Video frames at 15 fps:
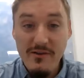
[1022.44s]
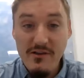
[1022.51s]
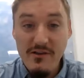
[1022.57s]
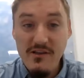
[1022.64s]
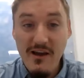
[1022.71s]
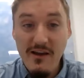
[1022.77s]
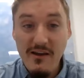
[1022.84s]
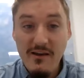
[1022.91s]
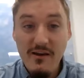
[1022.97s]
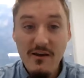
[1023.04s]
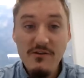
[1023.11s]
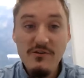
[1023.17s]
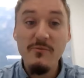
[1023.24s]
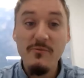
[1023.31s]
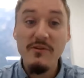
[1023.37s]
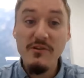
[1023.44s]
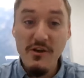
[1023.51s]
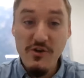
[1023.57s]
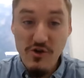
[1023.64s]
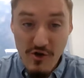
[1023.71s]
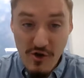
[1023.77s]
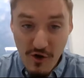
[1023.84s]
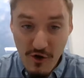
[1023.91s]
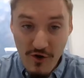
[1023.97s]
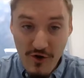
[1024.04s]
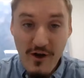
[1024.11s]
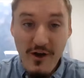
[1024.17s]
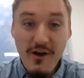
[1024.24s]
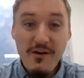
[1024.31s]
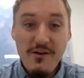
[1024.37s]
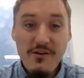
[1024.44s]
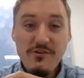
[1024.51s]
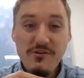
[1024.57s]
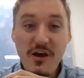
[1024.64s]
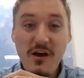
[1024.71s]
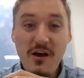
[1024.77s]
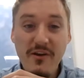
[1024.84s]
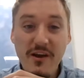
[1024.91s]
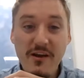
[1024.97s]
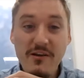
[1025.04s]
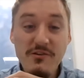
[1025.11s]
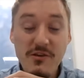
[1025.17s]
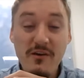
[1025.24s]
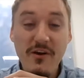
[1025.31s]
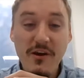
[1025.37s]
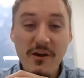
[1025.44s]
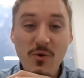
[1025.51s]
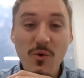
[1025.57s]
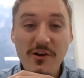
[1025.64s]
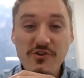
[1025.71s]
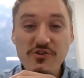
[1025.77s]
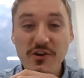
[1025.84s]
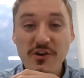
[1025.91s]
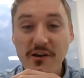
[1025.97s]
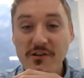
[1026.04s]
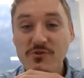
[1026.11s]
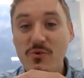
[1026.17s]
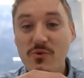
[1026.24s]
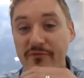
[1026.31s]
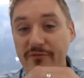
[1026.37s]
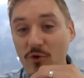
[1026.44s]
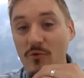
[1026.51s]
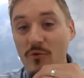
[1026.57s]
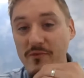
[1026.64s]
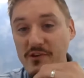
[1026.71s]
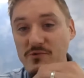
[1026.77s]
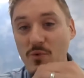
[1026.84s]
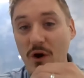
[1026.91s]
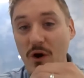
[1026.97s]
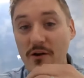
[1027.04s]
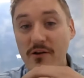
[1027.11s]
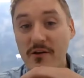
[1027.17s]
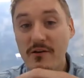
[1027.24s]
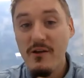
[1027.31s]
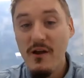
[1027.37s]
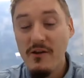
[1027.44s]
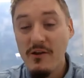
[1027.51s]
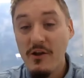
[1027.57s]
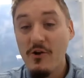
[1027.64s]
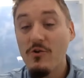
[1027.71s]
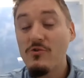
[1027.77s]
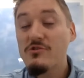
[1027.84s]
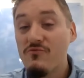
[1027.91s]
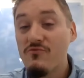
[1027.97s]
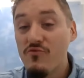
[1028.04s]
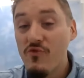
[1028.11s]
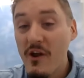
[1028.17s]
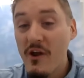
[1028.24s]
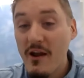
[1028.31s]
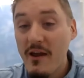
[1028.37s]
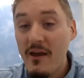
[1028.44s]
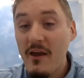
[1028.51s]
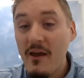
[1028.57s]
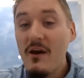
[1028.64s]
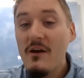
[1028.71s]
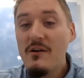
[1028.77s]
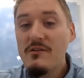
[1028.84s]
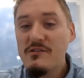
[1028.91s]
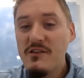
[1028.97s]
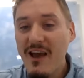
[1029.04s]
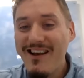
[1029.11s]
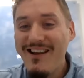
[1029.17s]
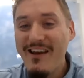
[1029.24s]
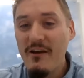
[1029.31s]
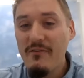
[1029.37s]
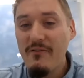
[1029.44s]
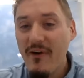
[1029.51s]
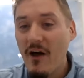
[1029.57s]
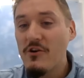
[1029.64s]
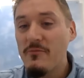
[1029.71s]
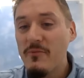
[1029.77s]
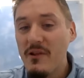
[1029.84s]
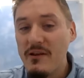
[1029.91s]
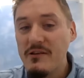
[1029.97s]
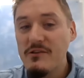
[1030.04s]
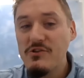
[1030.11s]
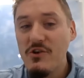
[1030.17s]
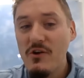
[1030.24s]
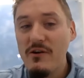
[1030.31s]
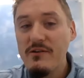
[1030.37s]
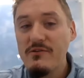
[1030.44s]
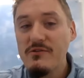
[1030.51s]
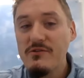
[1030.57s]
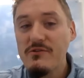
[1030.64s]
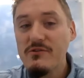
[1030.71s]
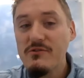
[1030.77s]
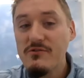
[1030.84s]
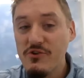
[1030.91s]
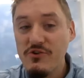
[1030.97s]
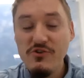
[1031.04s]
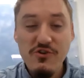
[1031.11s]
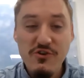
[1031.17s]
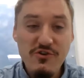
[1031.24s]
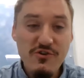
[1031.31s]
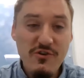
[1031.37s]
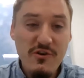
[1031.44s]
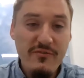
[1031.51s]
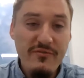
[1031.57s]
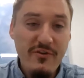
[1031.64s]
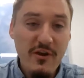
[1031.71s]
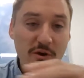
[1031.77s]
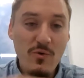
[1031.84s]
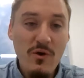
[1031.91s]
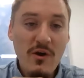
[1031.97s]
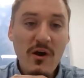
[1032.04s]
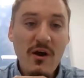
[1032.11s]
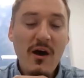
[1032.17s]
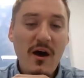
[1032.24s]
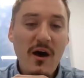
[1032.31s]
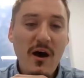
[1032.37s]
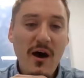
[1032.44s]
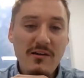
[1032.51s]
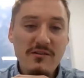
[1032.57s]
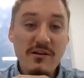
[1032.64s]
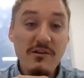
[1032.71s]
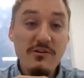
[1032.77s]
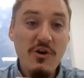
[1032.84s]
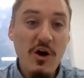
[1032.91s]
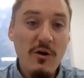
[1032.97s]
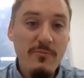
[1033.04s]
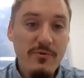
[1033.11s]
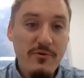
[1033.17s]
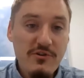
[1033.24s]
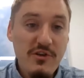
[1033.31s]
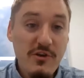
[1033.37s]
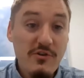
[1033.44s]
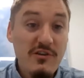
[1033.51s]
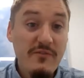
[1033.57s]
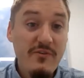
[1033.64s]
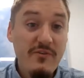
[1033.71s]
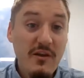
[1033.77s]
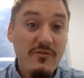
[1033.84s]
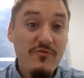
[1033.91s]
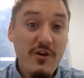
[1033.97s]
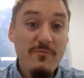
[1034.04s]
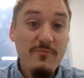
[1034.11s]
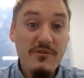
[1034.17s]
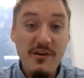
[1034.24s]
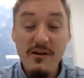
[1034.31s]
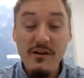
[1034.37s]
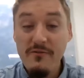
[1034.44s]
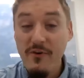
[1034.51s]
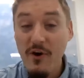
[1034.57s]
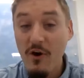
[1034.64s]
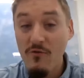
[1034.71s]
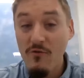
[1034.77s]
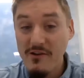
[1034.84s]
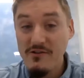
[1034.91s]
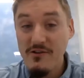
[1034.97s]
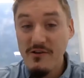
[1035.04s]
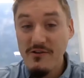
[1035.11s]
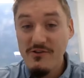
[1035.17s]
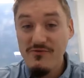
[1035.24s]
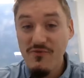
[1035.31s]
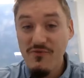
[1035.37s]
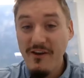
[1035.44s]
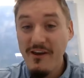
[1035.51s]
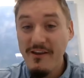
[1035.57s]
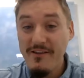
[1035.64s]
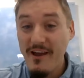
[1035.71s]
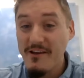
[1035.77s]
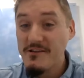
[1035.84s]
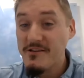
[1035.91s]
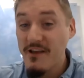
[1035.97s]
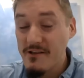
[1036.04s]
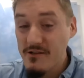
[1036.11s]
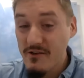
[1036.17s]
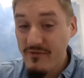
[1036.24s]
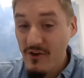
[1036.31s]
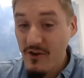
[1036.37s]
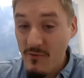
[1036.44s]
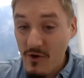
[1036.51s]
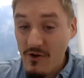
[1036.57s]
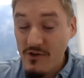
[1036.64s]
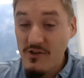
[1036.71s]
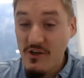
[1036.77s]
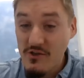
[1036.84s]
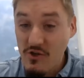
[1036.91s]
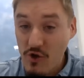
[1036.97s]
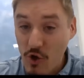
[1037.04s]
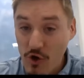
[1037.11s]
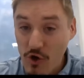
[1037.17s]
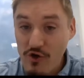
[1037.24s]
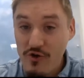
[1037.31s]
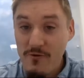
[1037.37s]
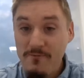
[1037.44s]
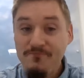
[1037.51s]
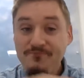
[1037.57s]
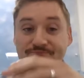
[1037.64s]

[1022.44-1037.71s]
to undertake some additional survey questioning to inform this work, and got some really telling, valuable insights. Just a few as an example. So 73% of our residents rated their sense of community as good,